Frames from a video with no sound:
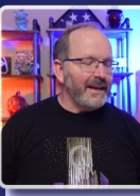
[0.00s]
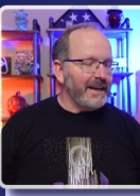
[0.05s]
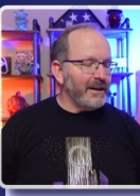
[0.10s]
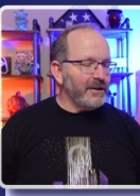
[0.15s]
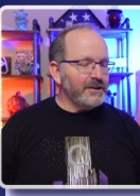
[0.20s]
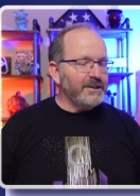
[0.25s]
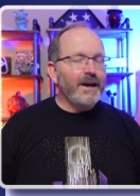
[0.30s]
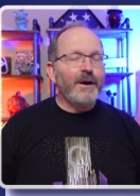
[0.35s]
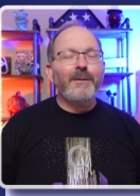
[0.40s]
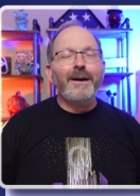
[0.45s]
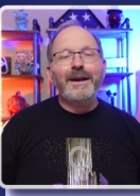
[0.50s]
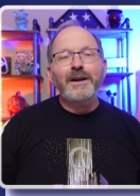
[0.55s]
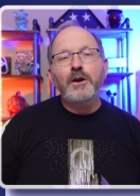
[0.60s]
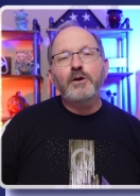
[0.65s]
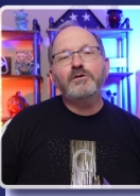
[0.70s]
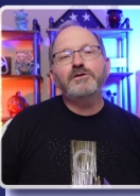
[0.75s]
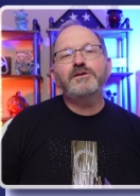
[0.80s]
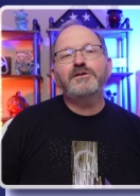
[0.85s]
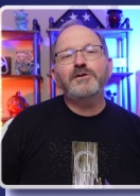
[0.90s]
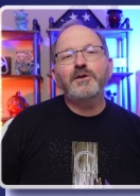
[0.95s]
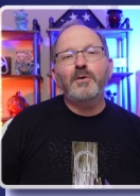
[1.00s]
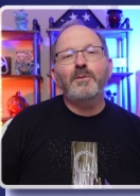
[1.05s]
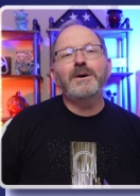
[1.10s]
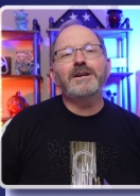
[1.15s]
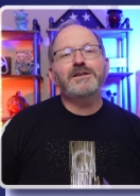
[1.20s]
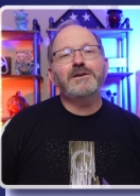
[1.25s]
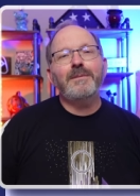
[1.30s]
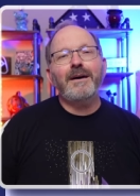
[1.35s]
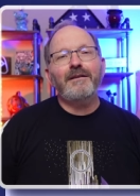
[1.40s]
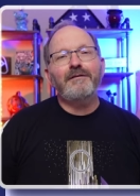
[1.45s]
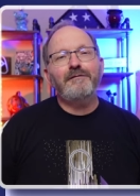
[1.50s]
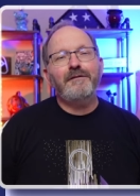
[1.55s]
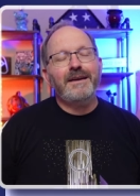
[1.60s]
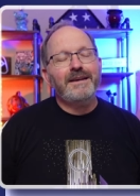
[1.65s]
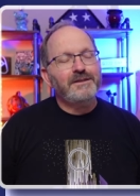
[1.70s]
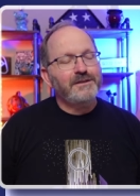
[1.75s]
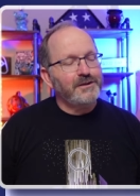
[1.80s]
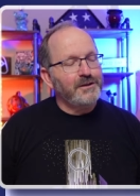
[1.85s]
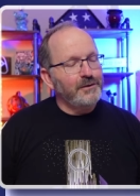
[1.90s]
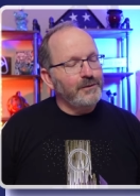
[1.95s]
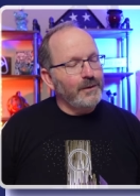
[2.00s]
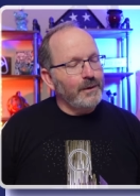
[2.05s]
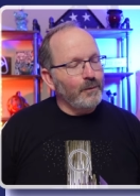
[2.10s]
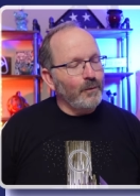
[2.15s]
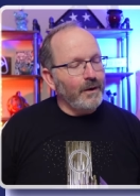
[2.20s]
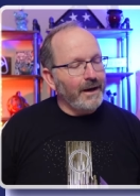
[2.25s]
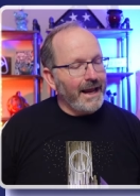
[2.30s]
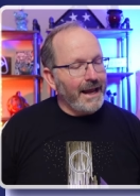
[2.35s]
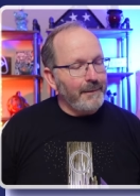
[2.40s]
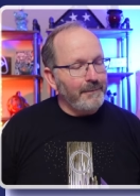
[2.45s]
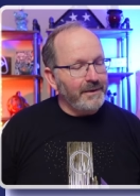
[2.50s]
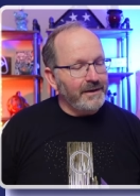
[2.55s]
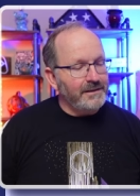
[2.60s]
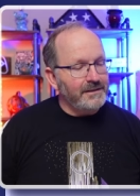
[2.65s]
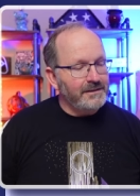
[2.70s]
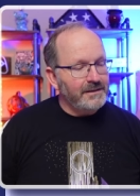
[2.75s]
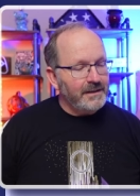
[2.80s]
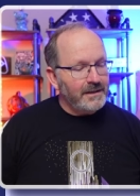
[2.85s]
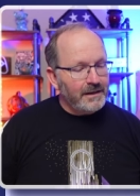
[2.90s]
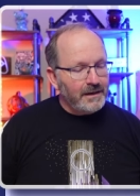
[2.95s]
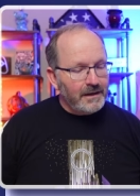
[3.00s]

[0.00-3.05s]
Here's how I know so much about phase two and what happens.